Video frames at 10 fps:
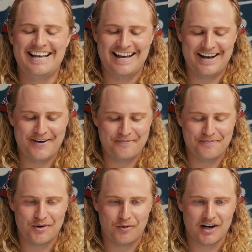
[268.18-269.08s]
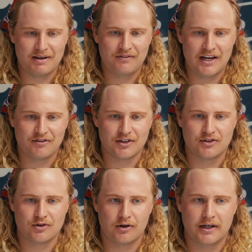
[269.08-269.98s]
But one of my favorite
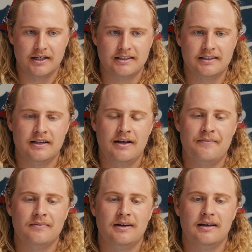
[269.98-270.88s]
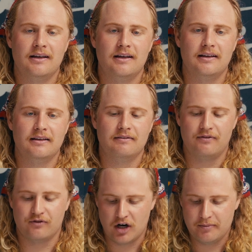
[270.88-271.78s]
stories
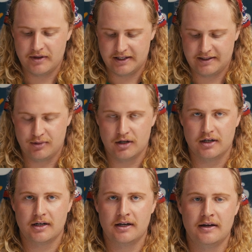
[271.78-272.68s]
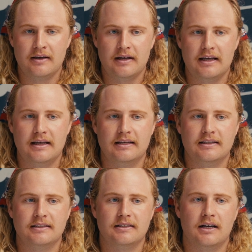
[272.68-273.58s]
from this book
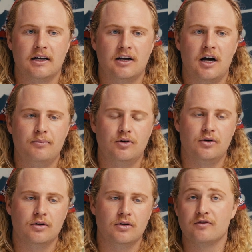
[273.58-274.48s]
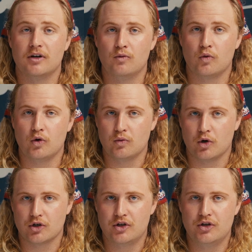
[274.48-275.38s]
is a couple from World
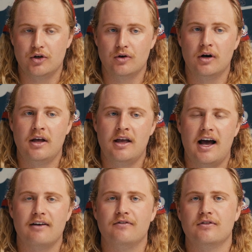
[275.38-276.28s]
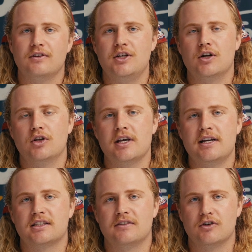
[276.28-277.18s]
War II. Looking
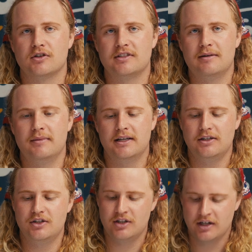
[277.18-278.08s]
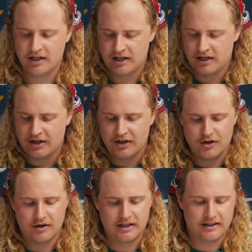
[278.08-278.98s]
at the first image,
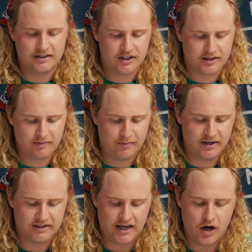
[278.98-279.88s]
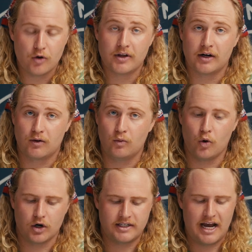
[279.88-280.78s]
you can just maybe say, oh, they're like
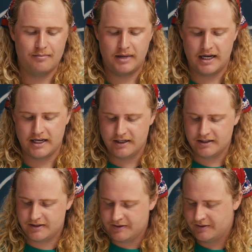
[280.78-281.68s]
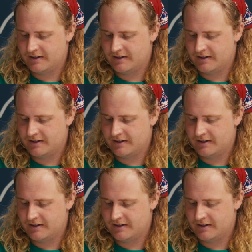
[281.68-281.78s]
wartime buddies.